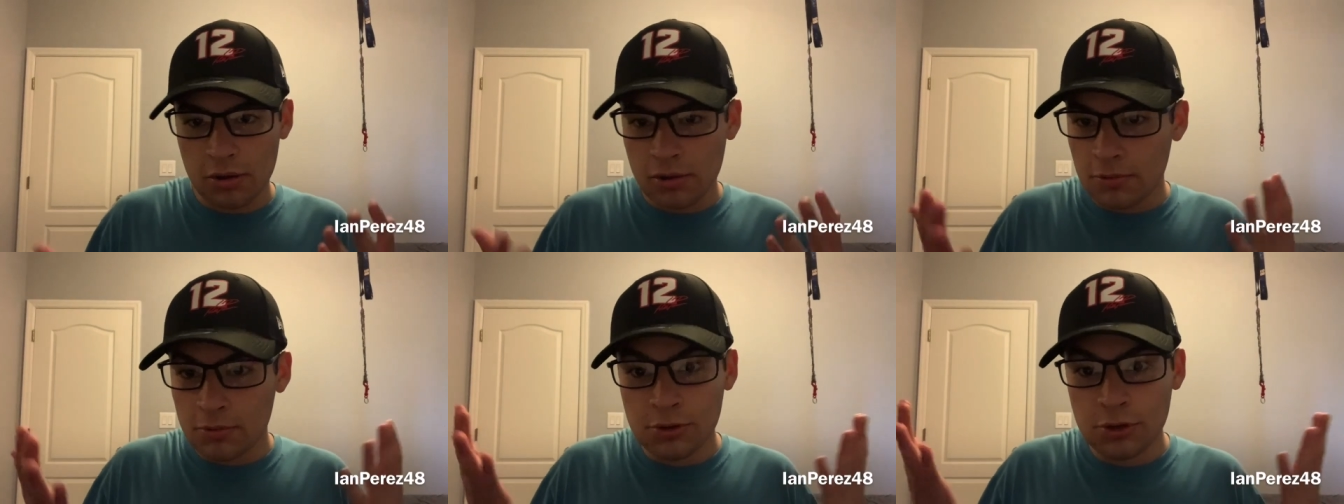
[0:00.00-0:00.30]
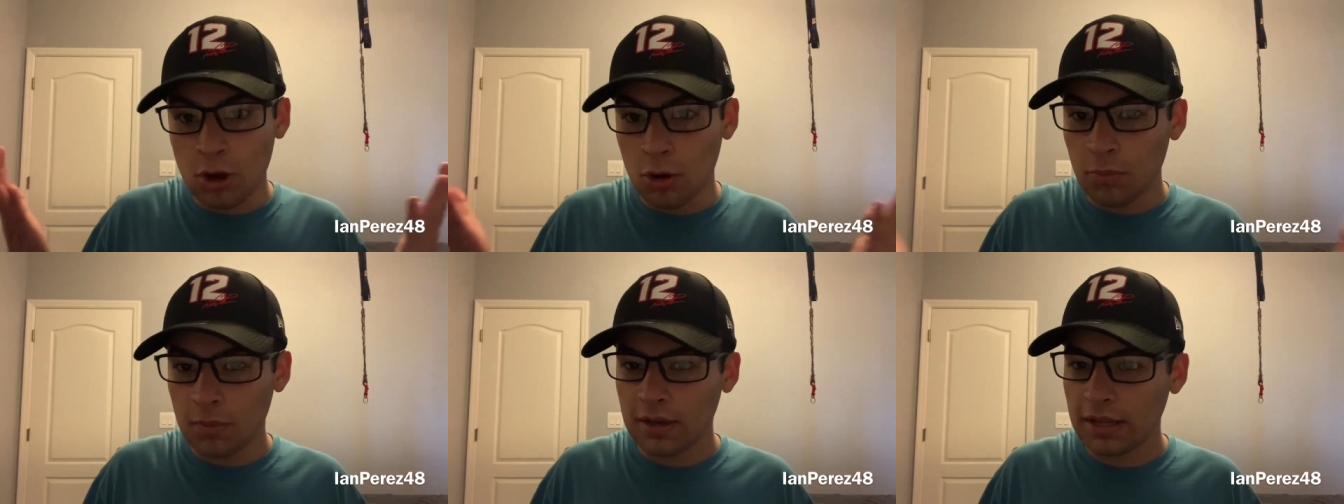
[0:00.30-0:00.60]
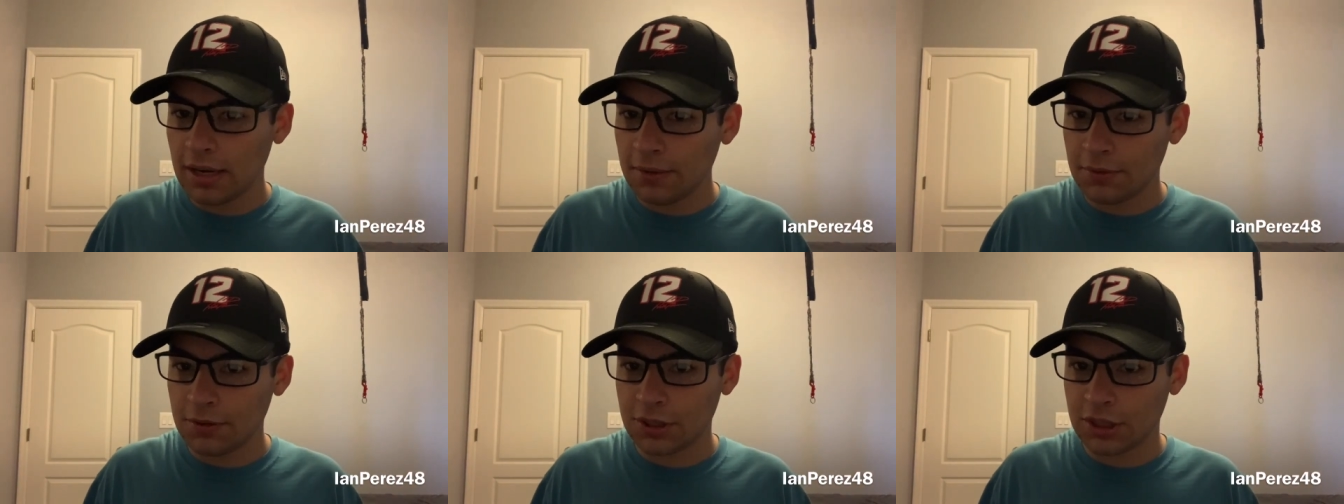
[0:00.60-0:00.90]

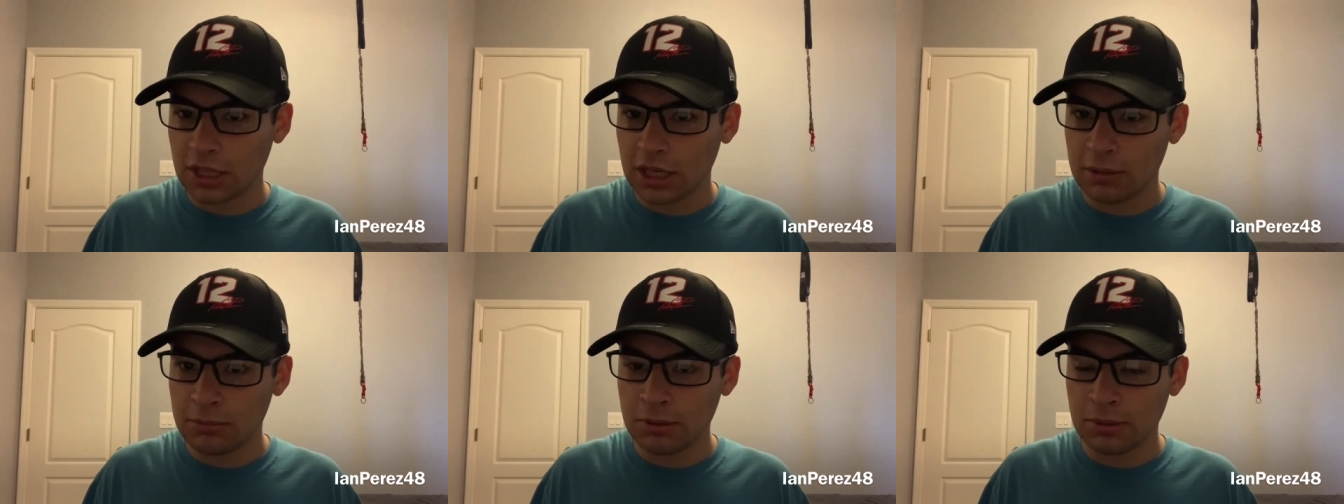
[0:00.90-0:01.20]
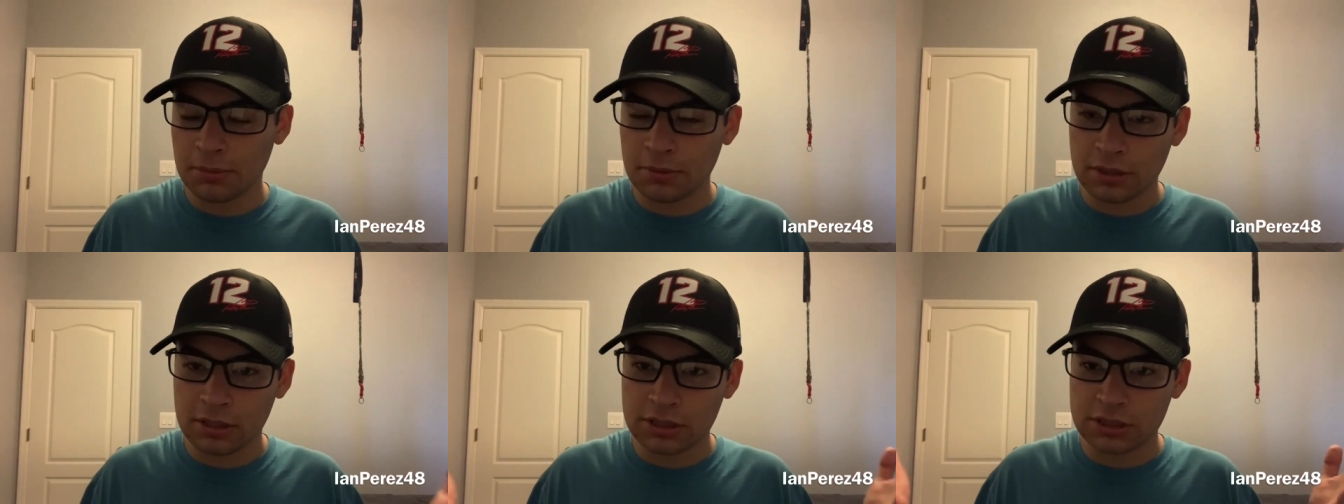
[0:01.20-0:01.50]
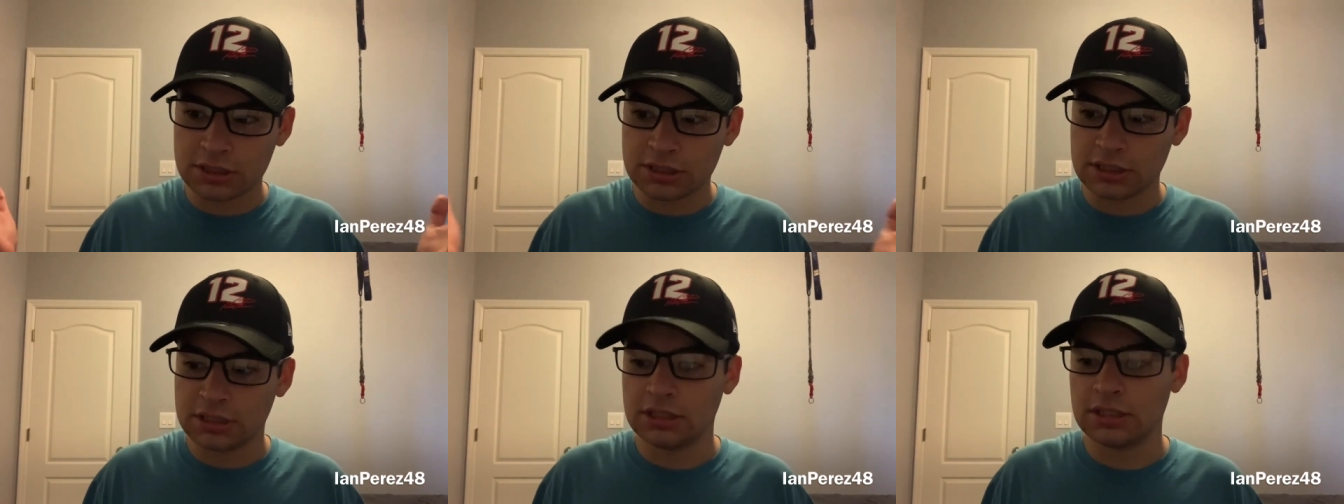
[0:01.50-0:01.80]
Nobody ever thought we were going to
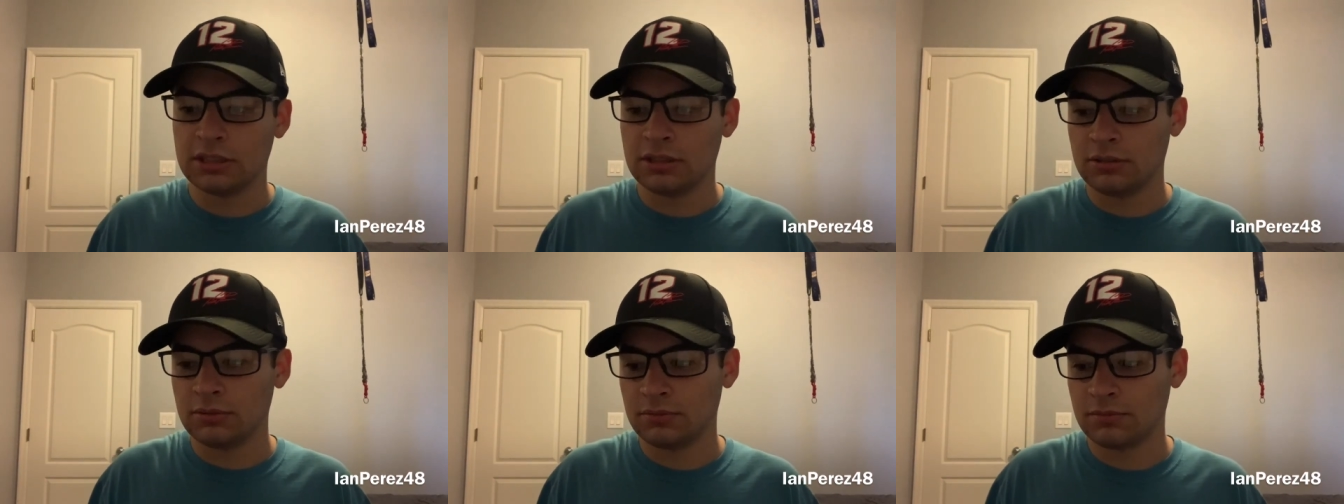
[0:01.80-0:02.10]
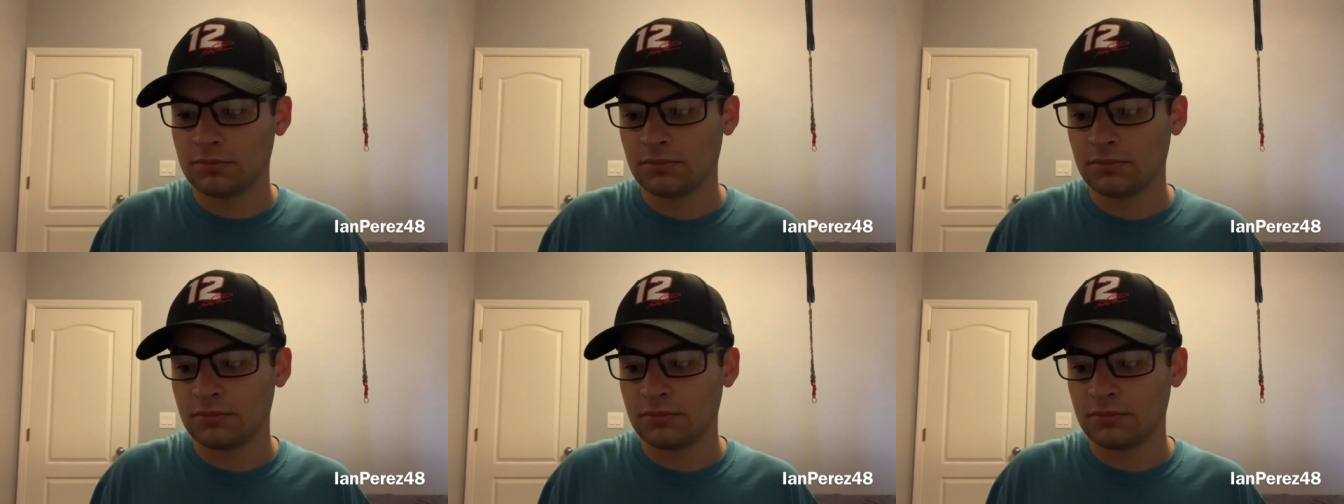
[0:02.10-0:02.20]
see